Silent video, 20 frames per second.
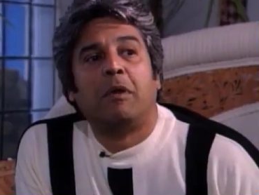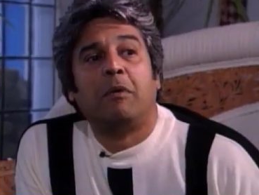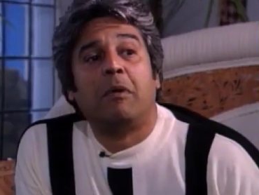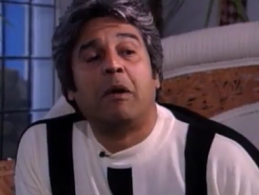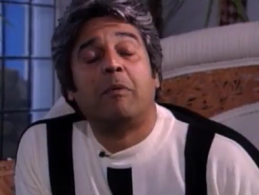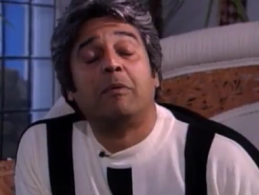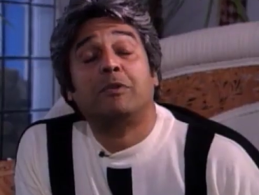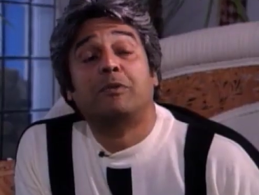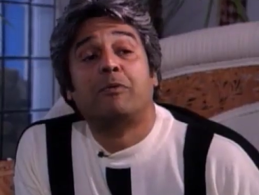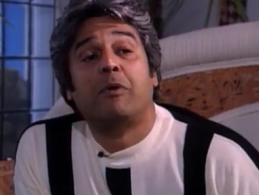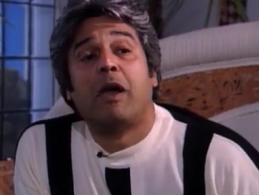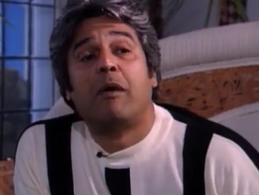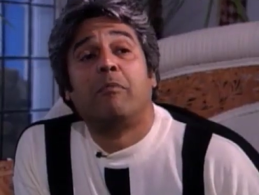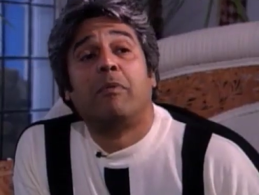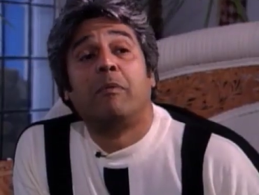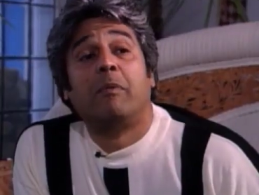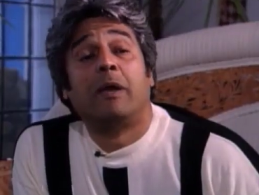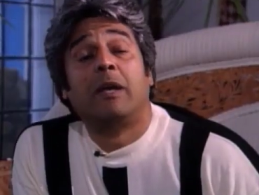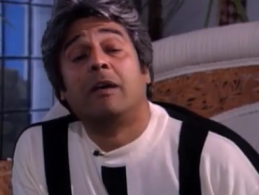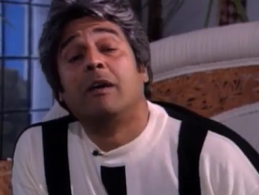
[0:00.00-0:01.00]
maybe I was
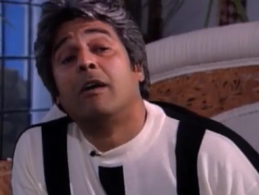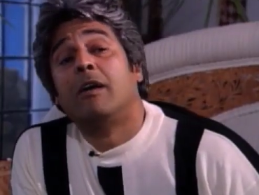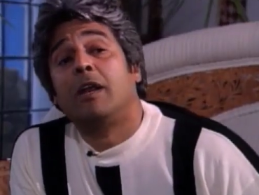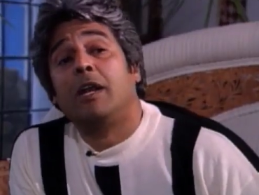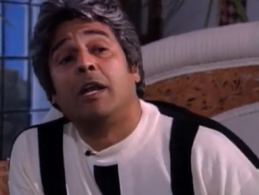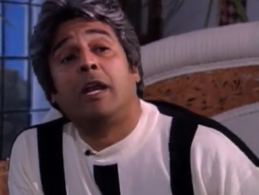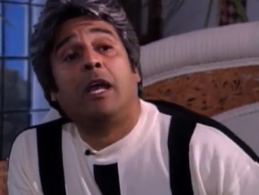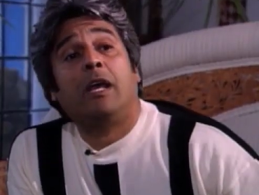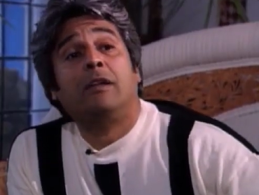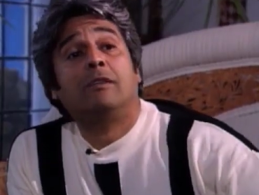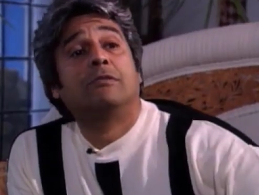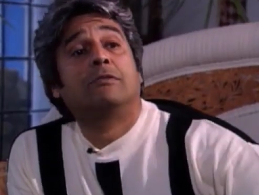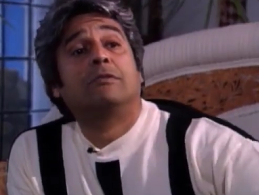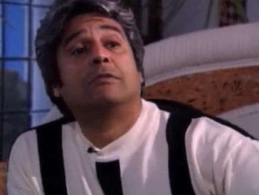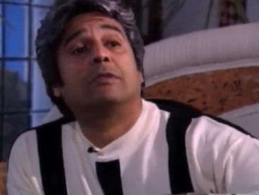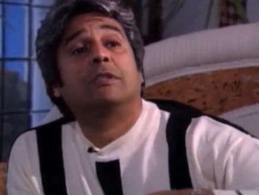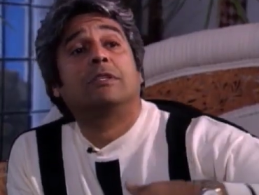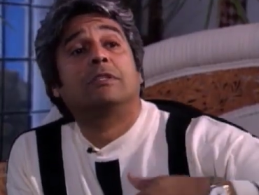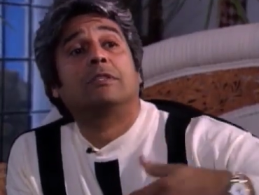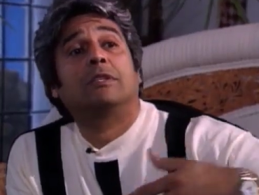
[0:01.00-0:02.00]
grabbed by my guardian
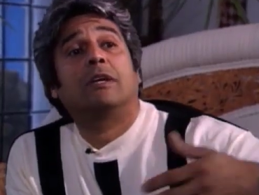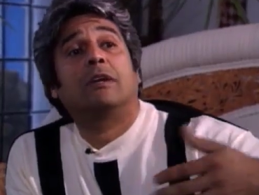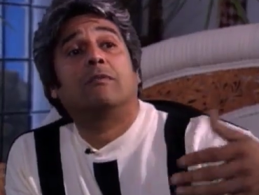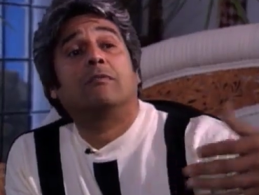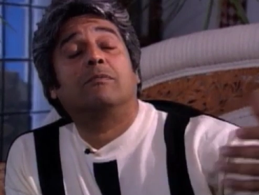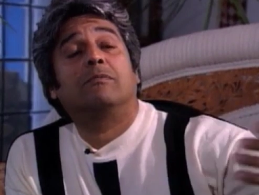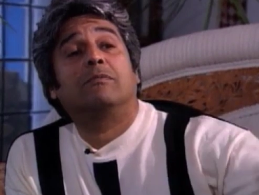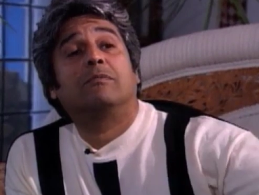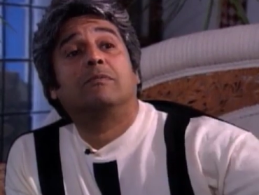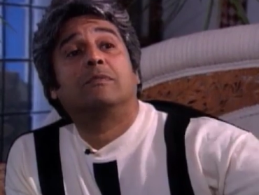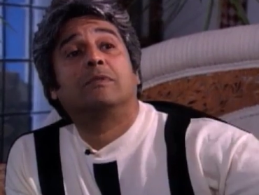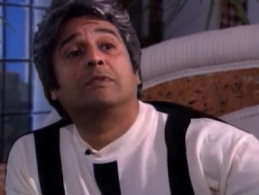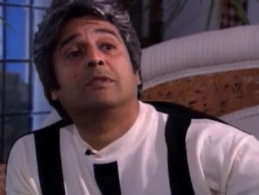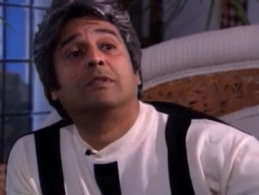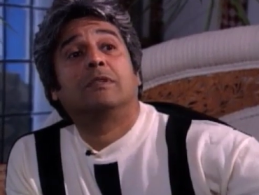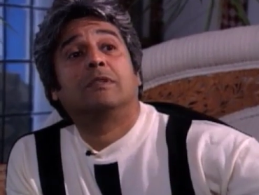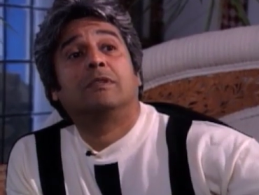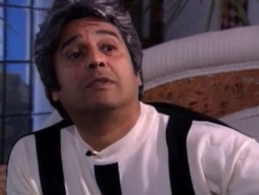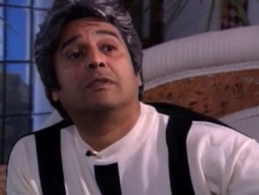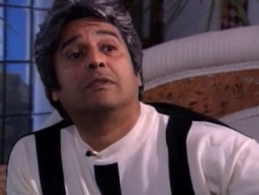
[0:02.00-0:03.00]
angel and, and
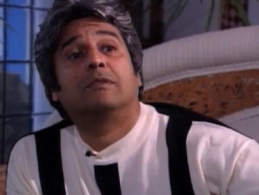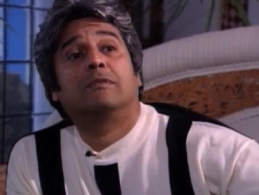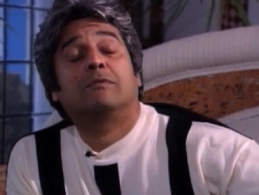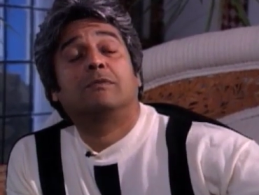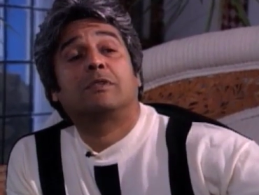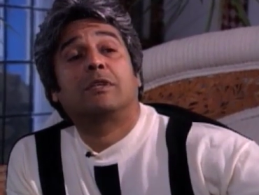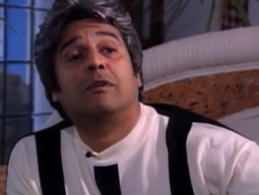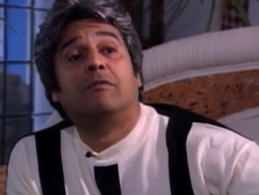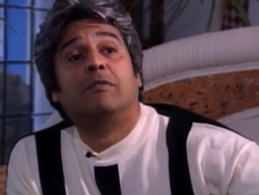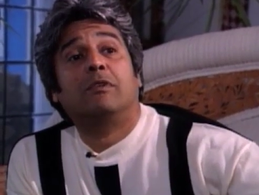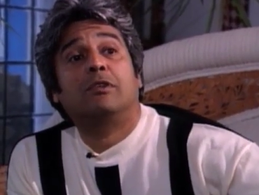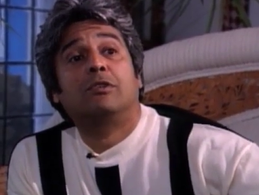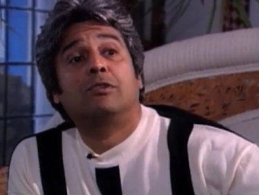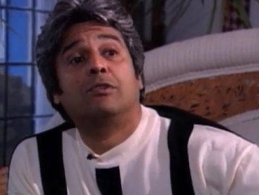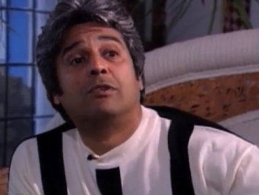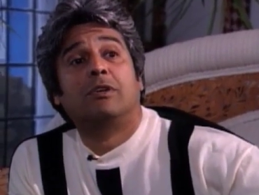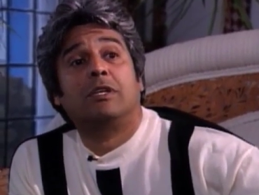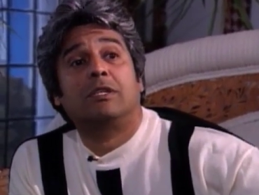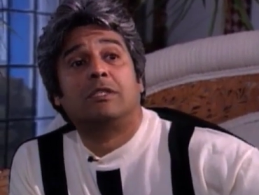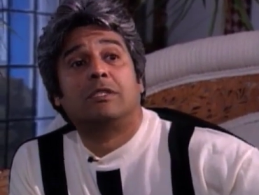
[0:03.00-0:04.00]
was given a
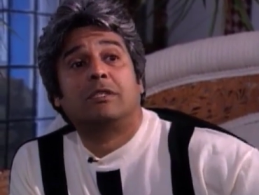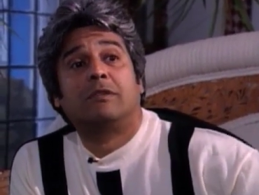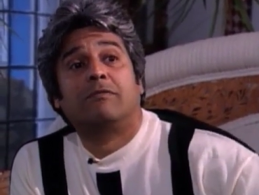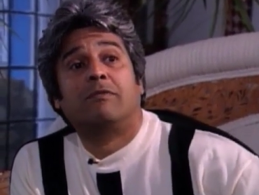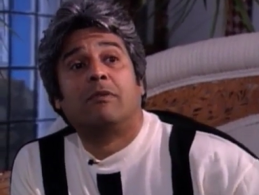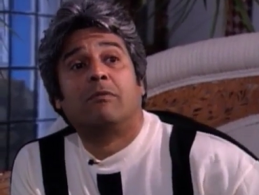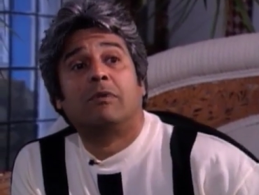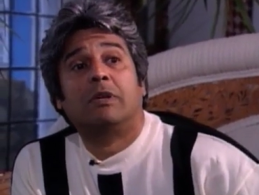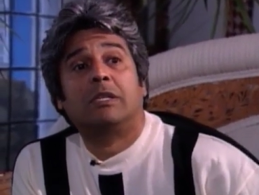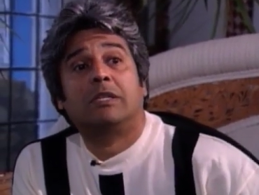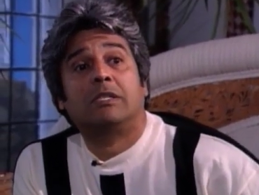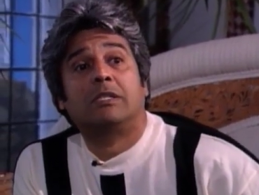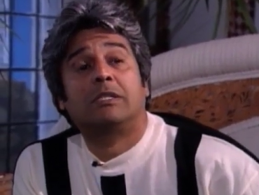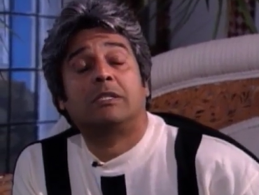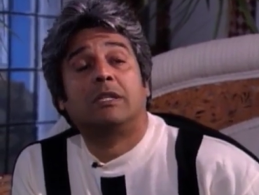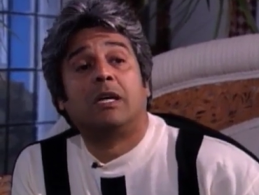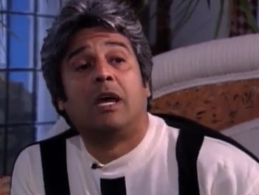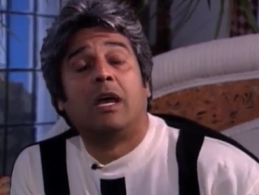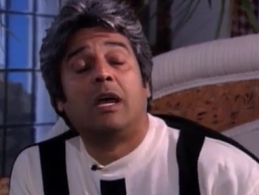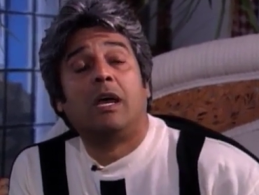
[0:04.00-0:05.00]
choice if I wanted to
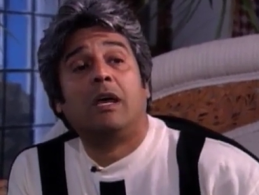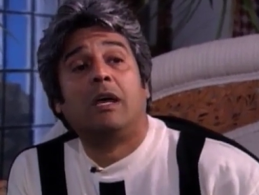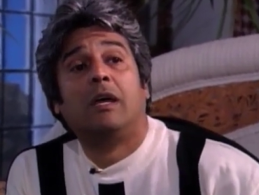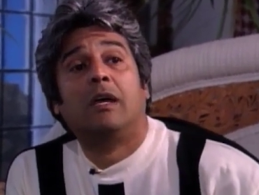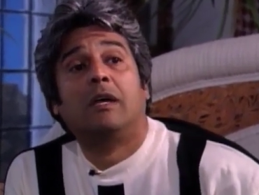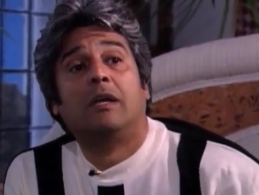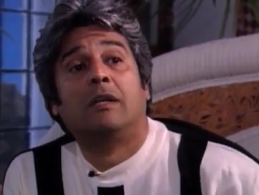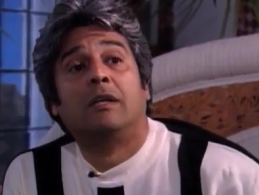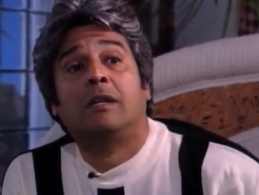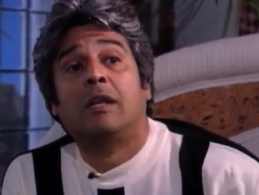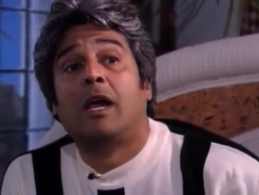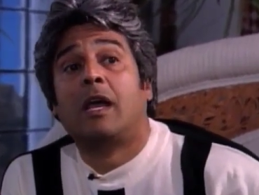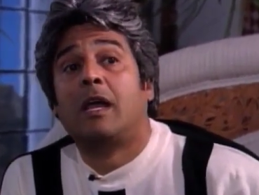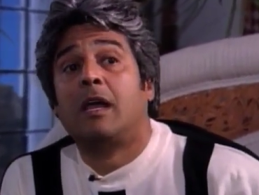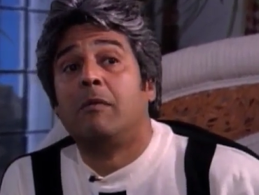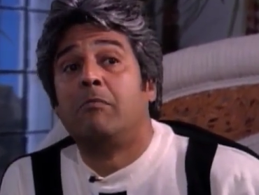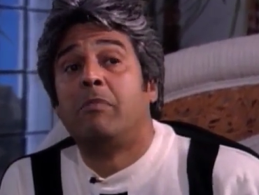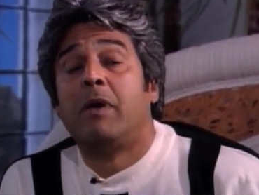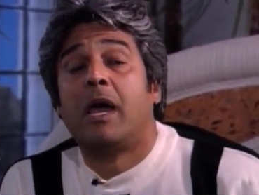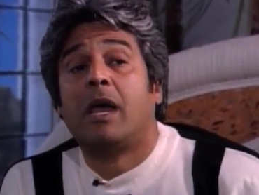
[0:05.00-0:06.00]
stay,
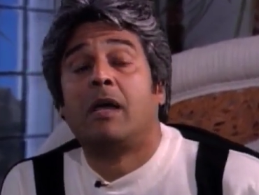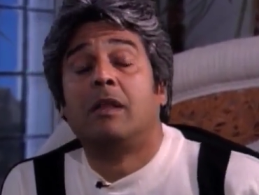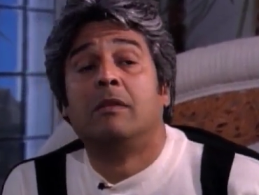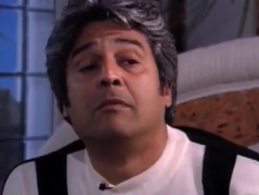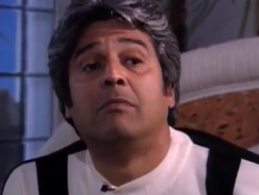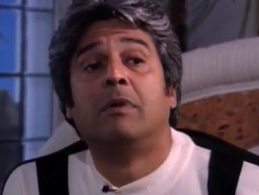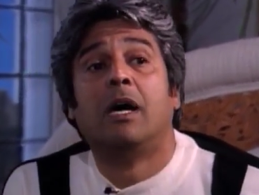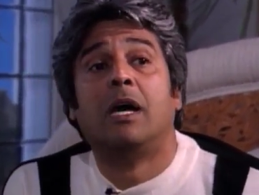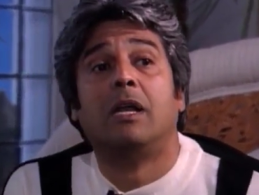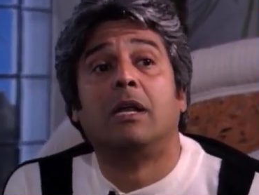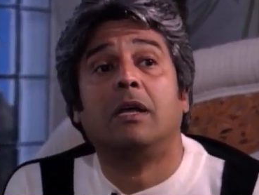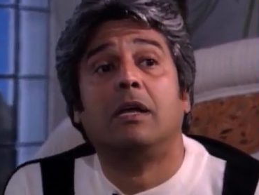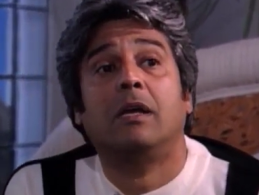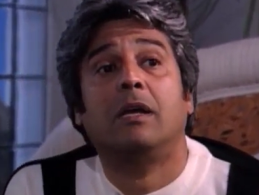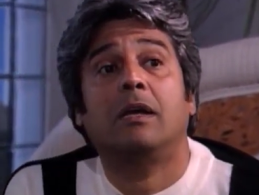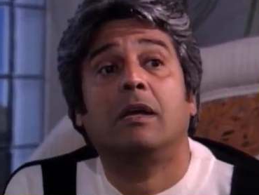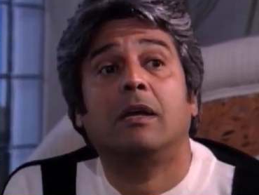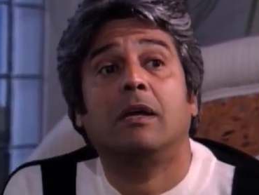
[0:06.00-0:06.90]
not get back in the body.